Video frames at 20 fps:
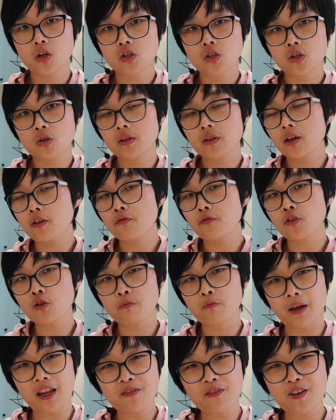So there are a
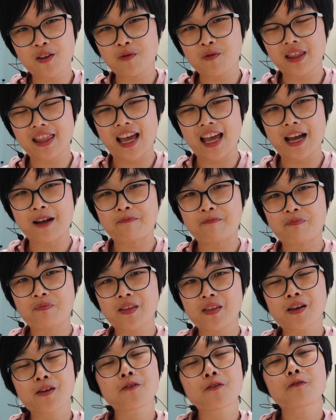few benefits with that.
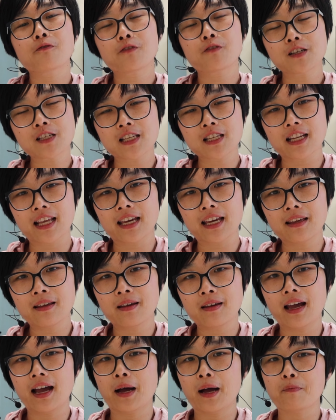Firstly,
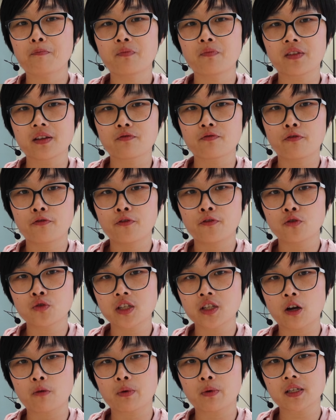the full
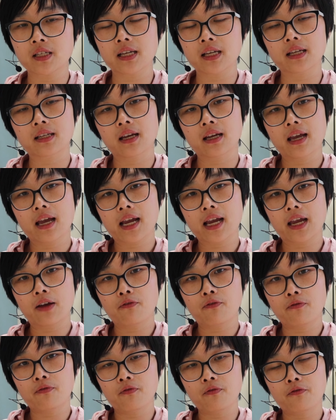sale proceed
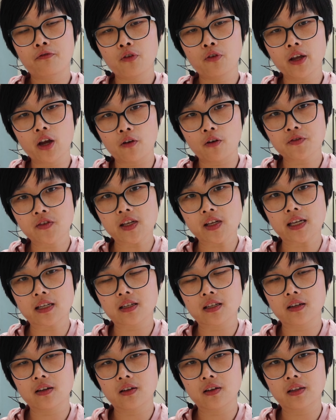can fully
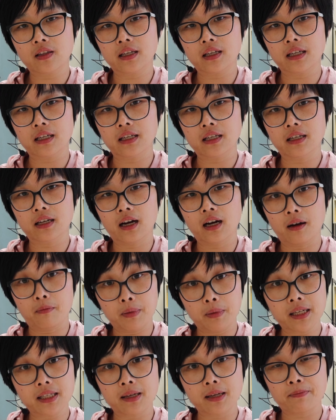offset the
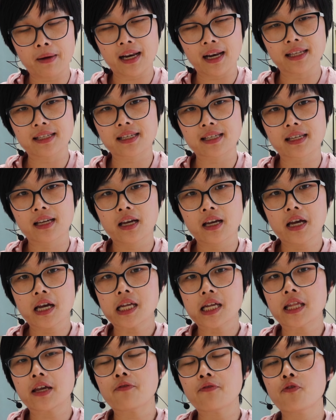BNZ balance.
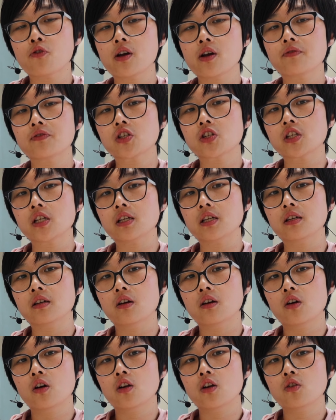Therefore, if she
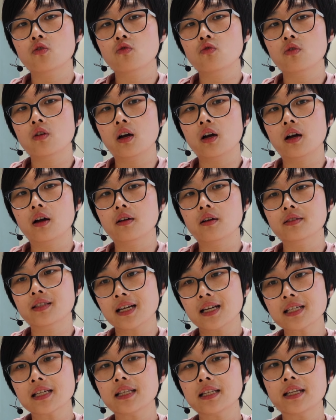
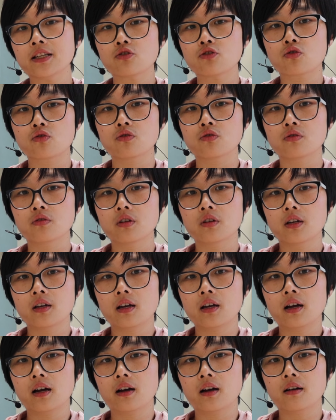doesn't need to,
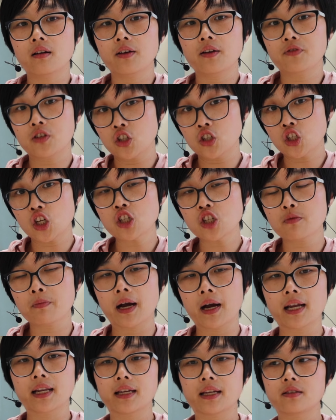if changed
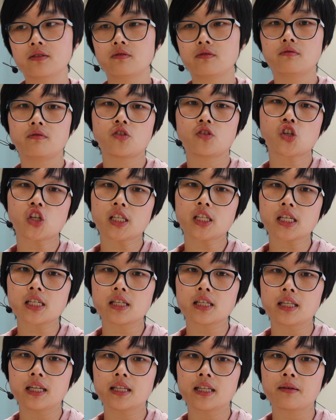mind and she
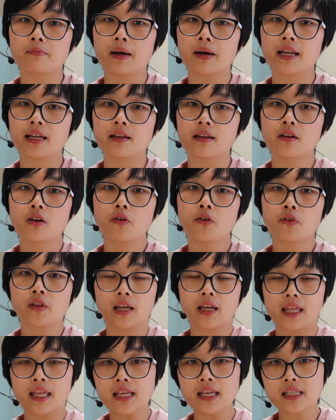doesn't need the money for
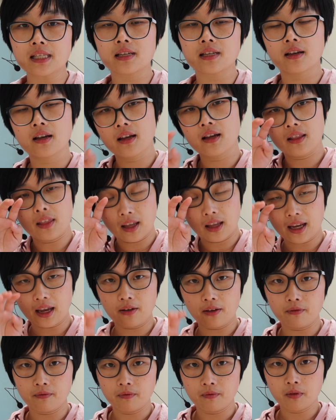the kids, they
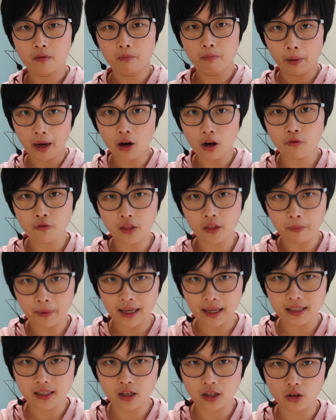can pay off the
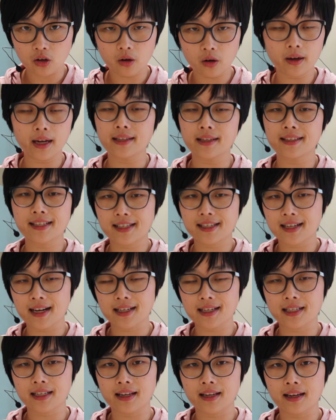BNZ loan and
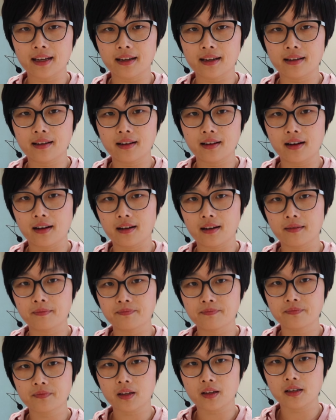discharge their
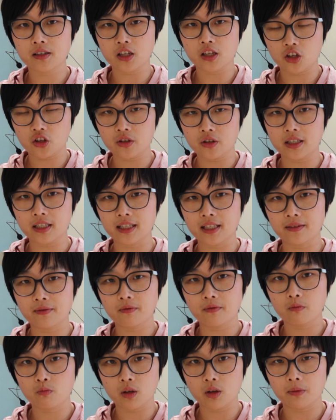security
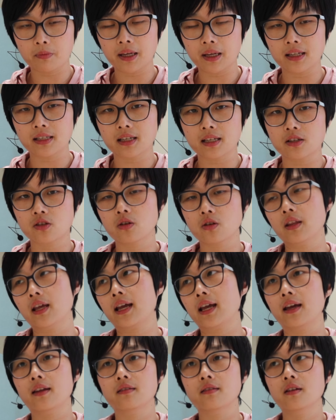with the BNZ so they
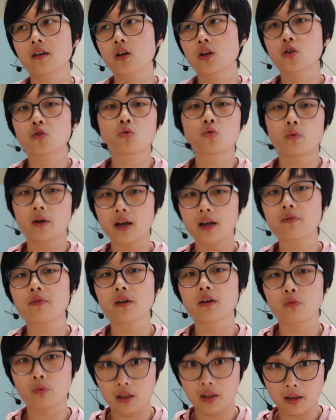can do
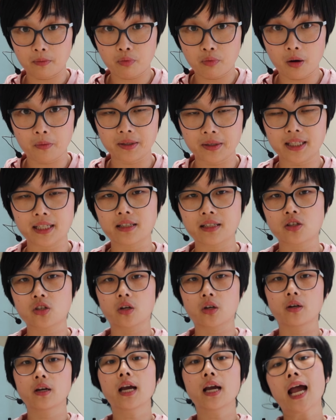whatever with the property.
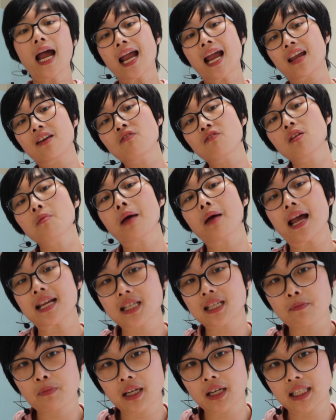So it gives them
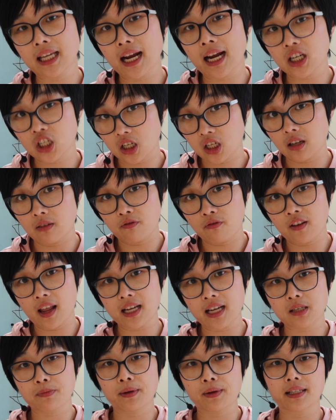asset protection and
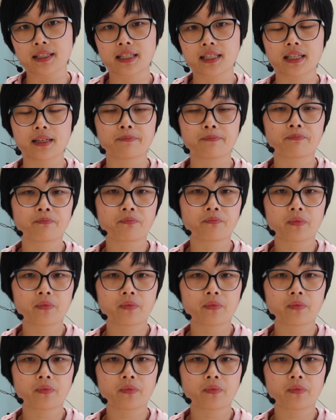flexibility.